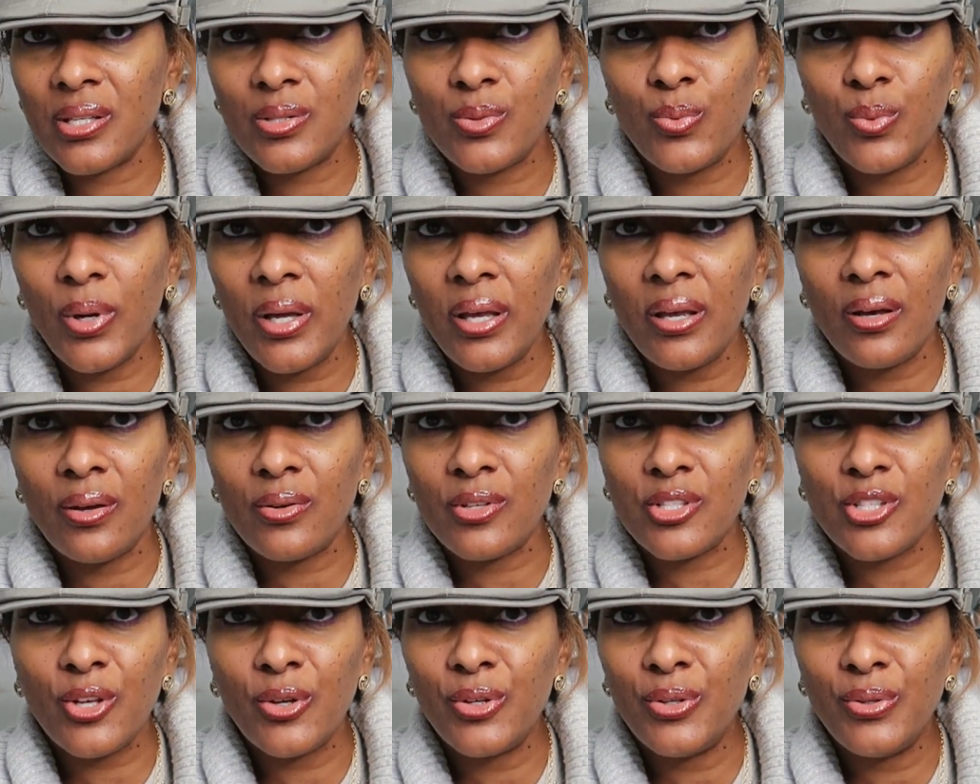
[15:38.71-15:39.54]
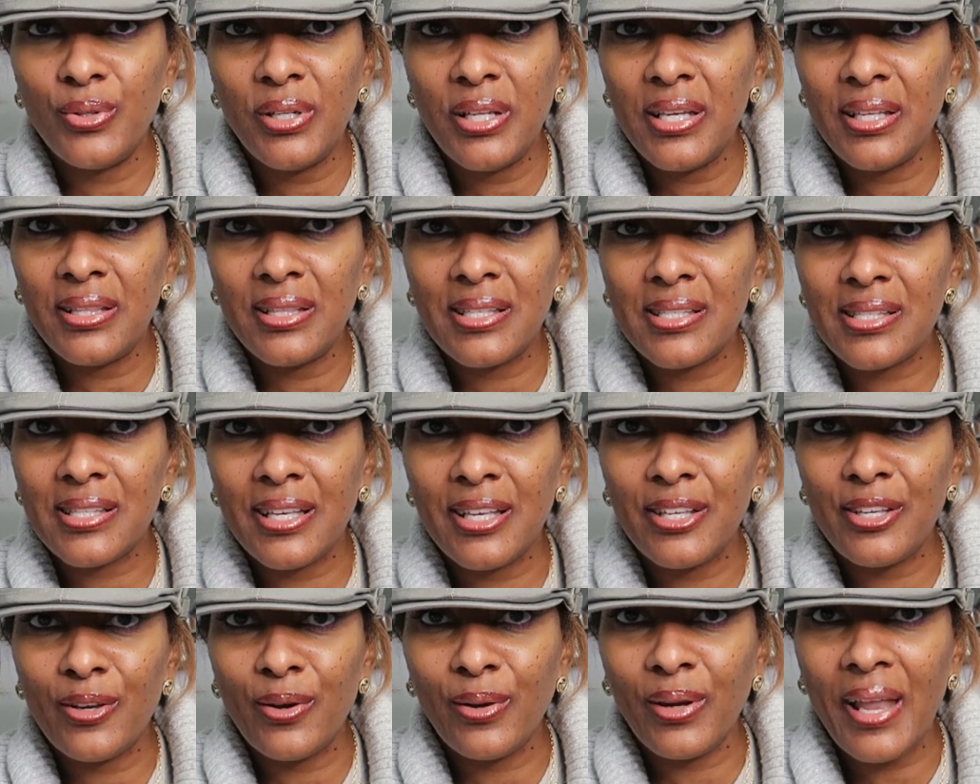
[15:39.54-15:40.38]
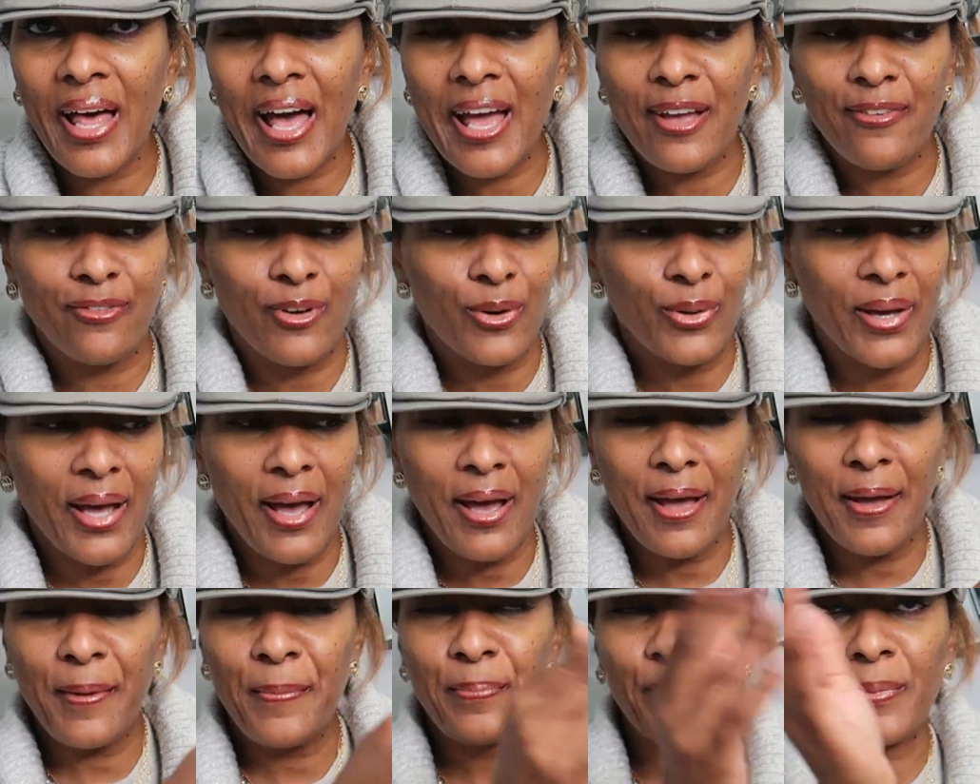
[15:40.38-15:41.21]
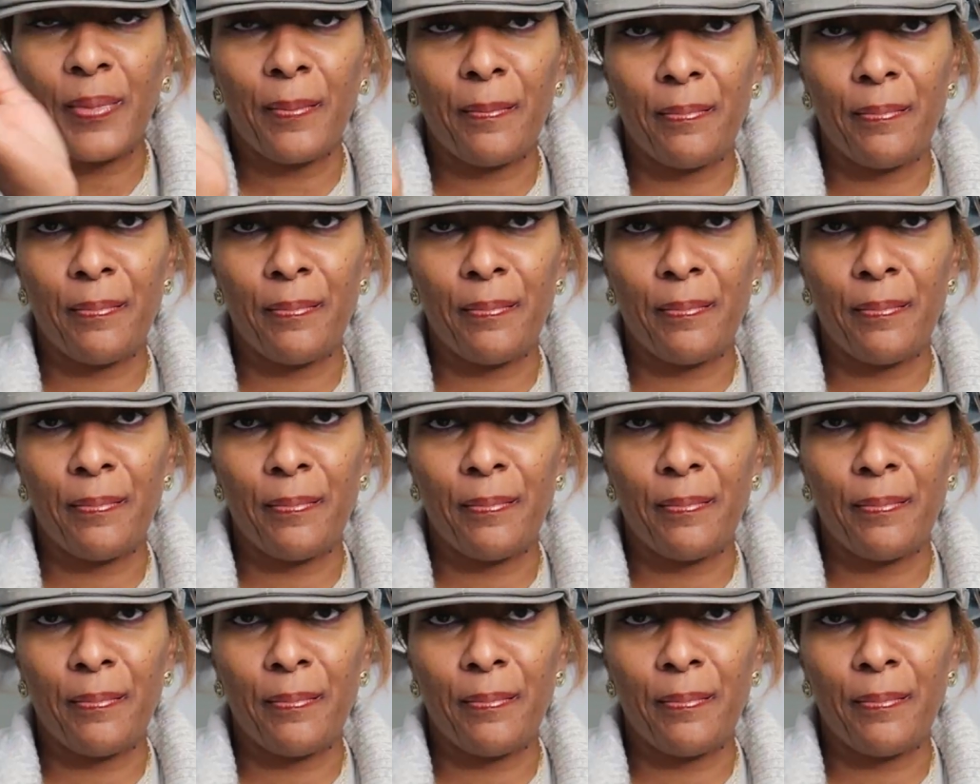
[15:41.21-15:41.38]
as well so you need this in your life okay